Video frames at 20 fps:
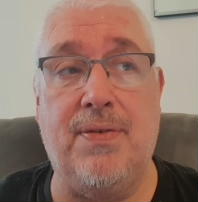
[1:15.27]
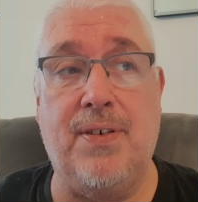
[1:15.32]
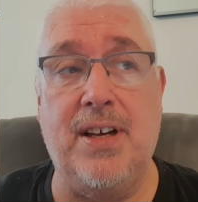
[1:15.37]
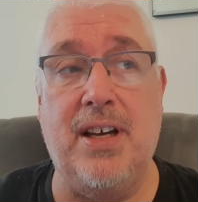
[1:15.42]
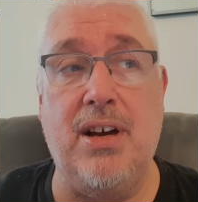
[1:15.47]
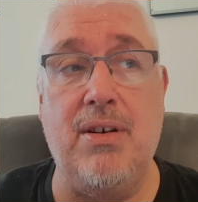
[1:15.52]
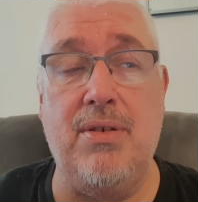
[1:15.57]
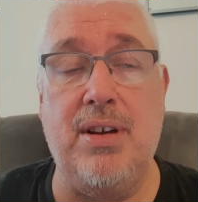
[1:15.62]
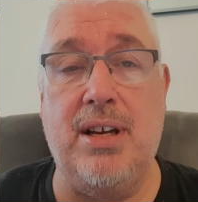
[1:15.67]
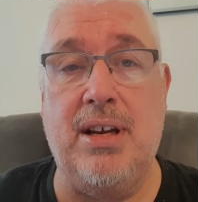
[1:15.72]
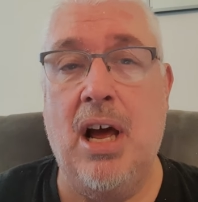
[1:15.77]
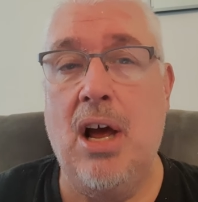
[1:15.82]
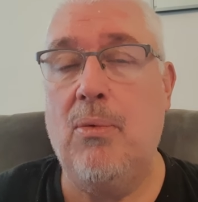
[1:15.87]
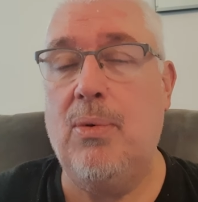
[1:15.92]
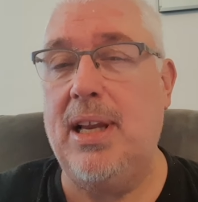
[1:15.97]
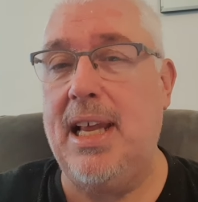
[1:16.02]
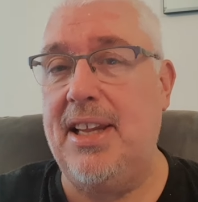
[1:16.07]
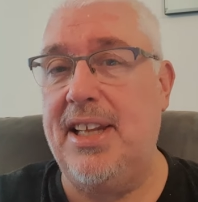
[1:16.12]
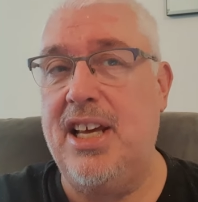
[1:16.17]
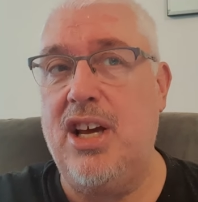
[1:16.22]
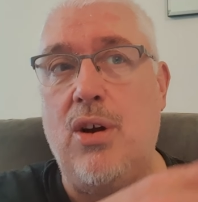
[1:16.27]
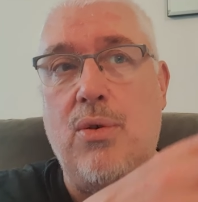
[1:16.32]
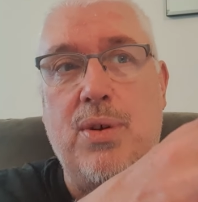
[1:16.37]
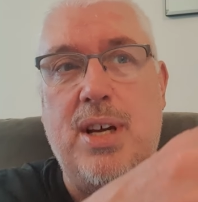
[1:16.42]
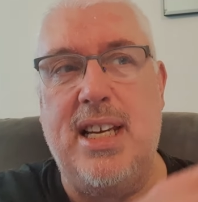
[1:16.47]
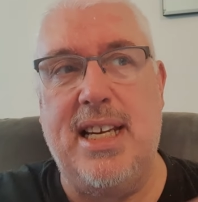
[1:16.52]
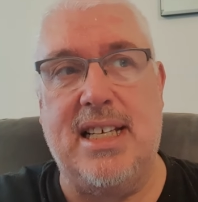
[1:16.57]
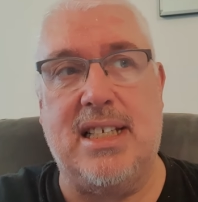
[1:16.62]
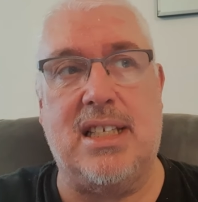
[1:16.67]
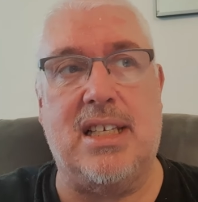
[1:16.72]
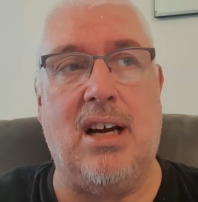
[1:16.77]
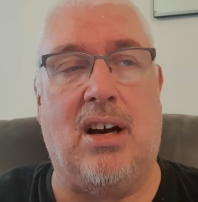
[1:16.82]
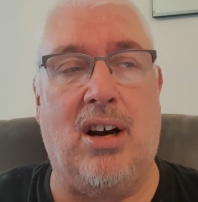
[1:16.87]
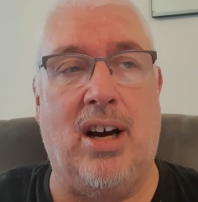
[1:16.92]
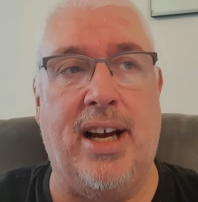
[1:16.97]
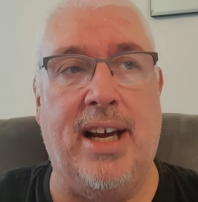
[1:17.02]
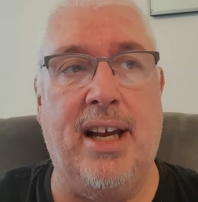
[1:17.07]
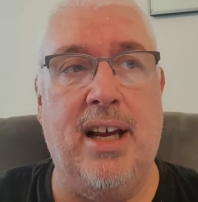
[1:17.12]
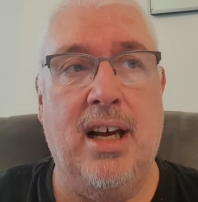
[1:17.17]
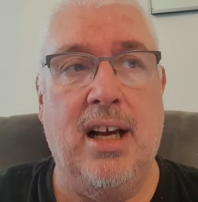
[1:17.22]
union. We'll let the unionists
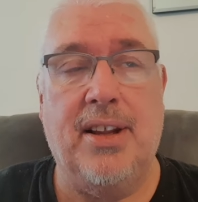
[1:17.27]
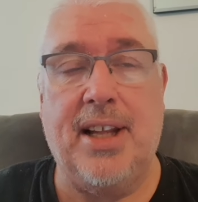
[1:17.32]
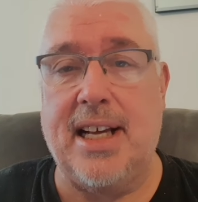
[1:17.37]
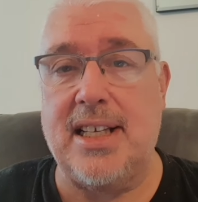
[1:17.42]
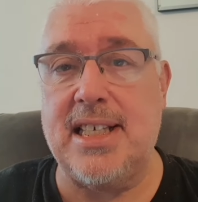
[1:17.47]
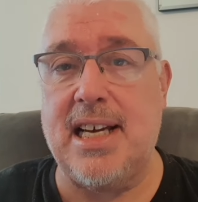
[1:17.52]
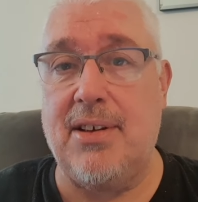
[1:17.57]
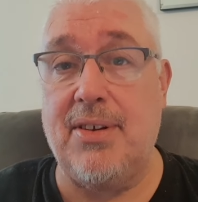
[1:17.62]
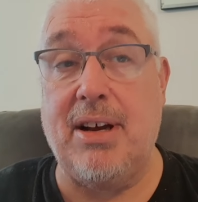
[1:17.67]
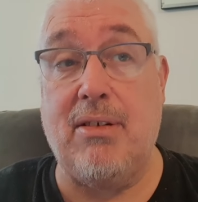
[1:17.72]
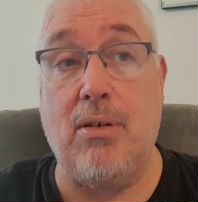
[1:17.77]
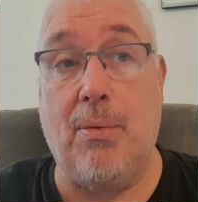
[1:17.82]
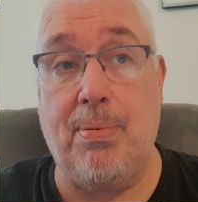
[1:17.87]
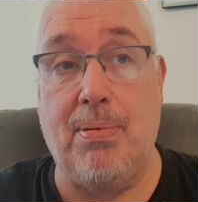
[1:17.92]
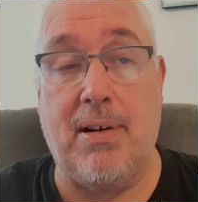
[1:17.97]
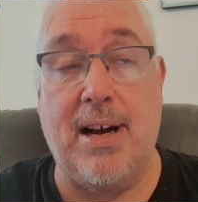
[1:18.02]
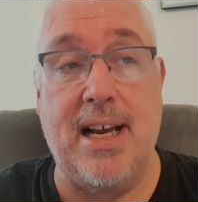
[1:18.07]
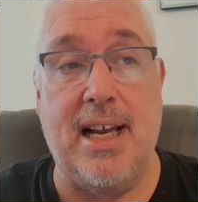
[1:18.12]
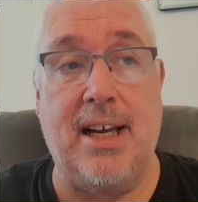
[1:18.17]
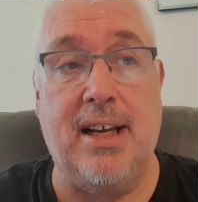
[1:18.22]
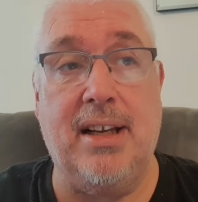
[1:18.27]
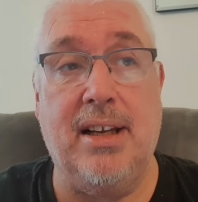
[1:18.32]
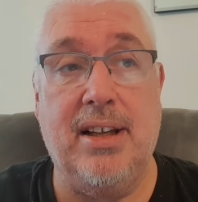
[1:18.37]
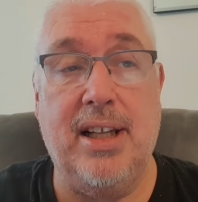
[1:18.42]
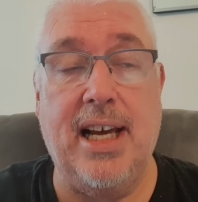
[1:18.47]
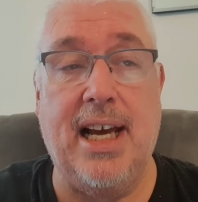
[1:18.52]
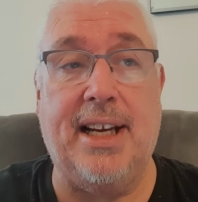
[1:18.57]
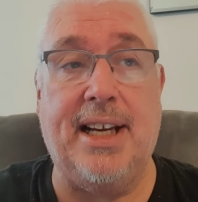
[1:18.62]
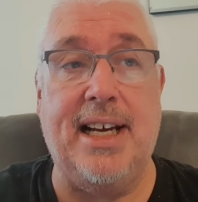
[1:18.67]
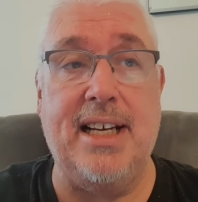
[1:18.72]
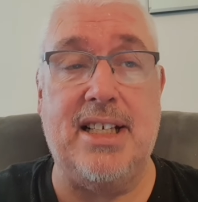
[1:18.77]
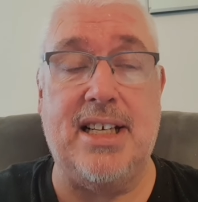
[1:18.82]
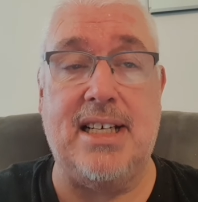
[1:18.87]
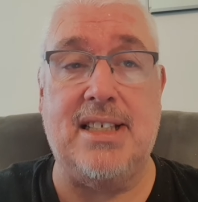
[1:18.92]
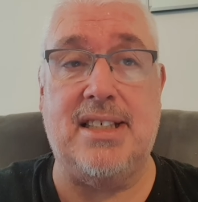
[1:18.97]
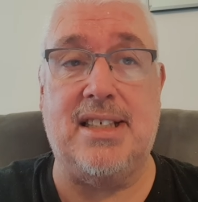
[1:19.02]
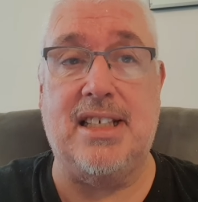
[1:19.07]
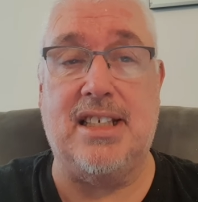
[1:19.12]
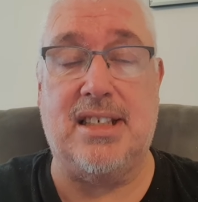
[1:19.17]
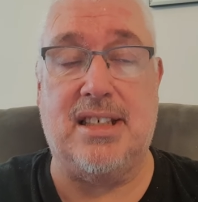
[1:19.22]
die. That's how they're operating the
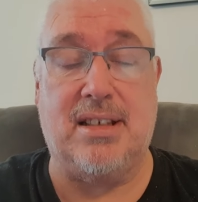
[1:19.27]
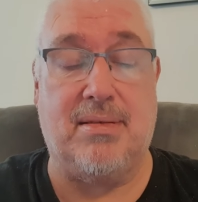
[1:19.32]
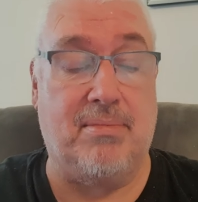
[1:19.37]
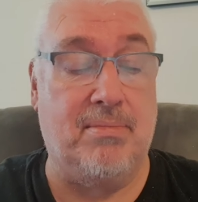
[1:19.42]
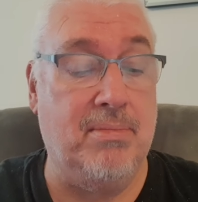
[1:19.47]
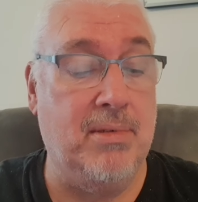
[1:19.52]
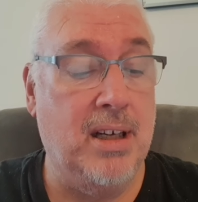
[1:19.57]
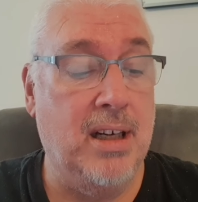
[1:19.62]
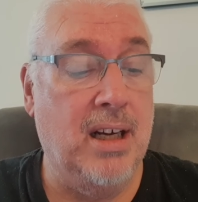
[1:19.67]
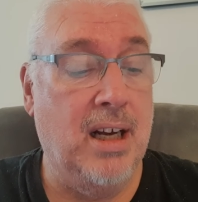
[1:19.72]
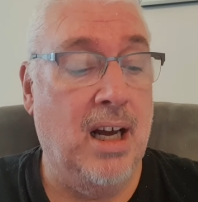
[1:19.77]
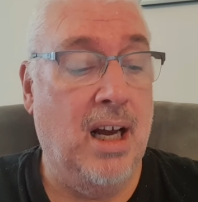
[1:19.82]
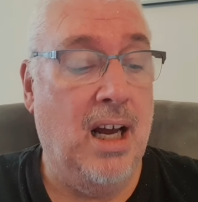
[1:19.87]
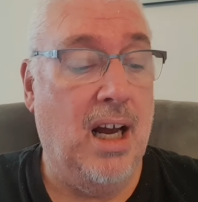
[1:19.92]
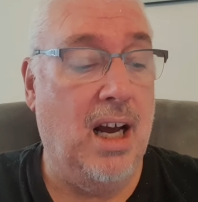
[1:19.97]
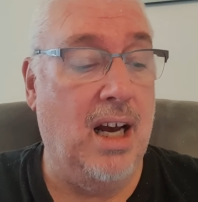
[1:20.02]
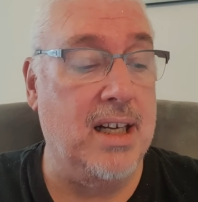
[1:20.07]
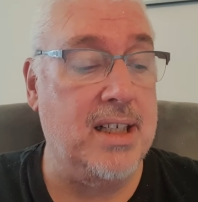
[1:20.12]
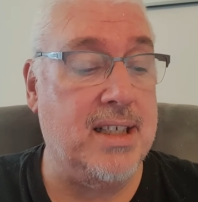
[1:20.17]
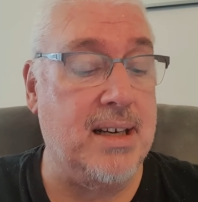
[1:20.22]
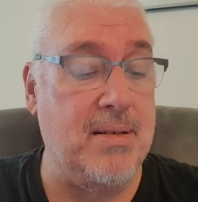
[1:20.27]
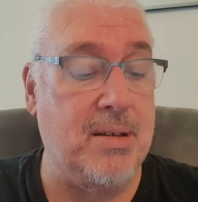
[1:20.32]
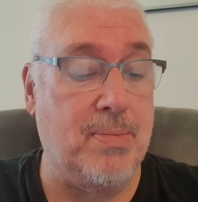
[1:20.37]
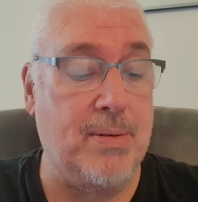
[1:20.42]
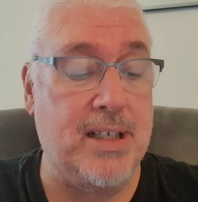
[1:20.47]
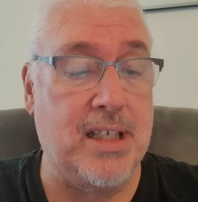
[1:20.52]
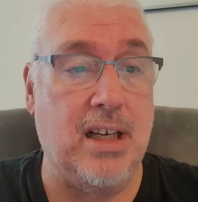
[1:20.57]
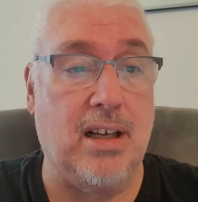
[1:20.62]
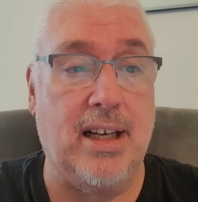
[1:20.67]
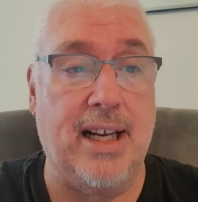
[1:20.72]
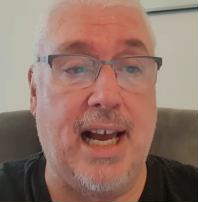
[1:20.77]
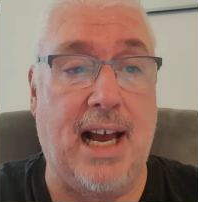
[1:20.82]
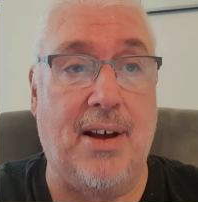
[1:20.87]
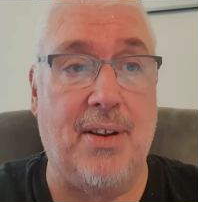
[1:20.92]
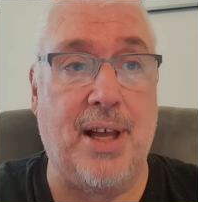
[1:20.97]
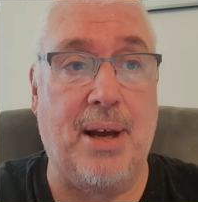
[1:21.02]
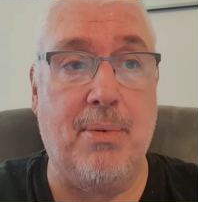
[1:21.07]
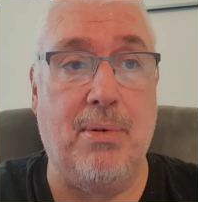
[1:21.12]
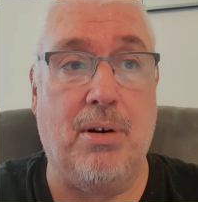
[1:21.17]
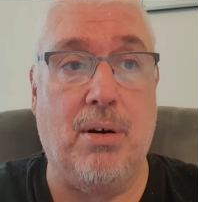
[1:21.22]
NHS system. It seems to be certainly
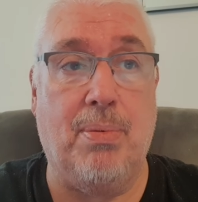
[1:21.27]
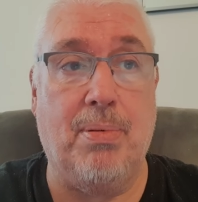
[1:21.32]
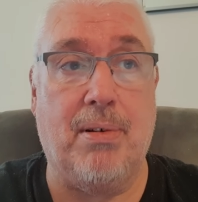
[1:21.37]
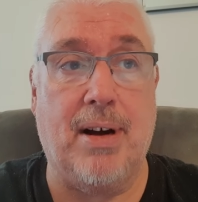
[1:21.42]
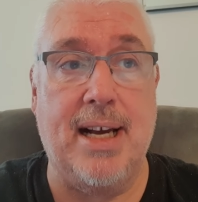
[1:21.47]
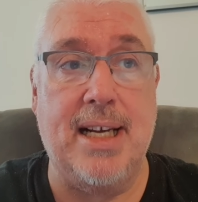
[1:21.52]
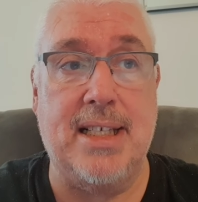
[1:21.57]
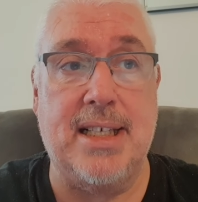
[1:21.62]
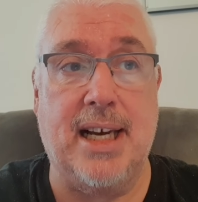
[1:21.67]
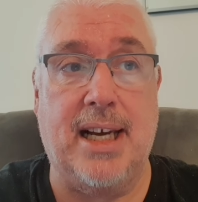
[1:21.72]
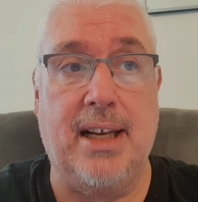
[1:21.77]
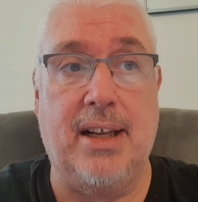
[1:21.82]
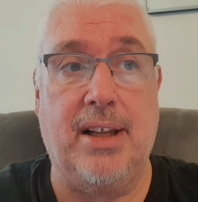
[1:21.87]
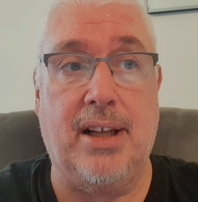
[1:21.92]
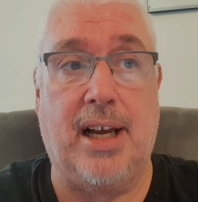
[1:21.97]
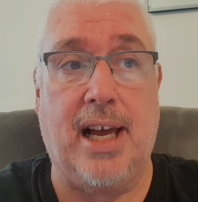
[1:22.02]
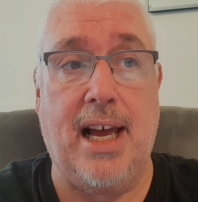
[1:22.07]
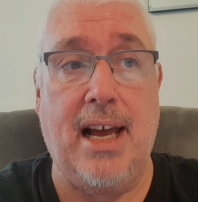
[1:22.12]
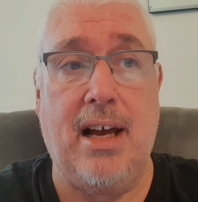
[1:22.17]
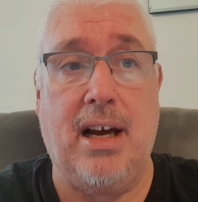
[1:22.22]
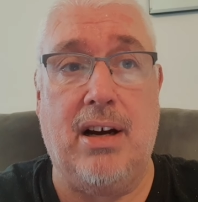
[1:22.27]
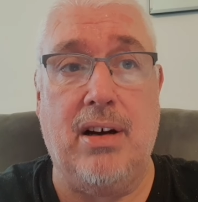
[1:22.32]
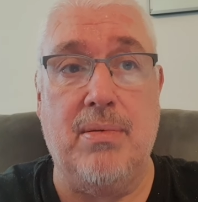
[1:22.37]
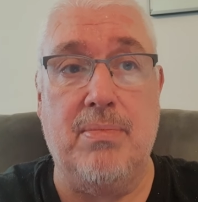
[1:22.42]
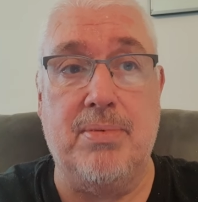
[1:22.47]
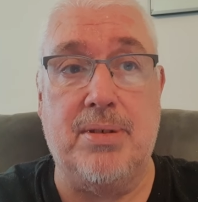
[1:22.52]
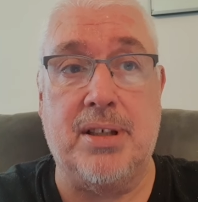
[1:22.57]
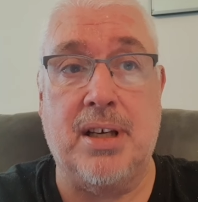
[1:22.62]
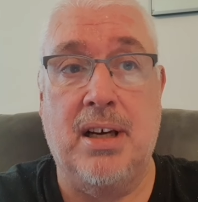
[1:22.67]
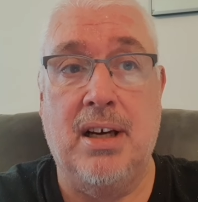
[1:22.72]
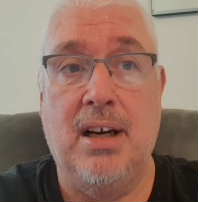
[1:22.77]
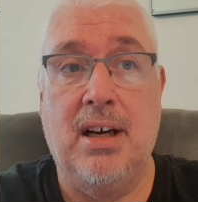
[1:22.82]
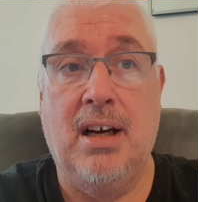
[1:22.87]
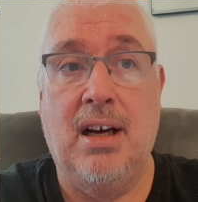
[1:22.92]
how they were operating the care homes.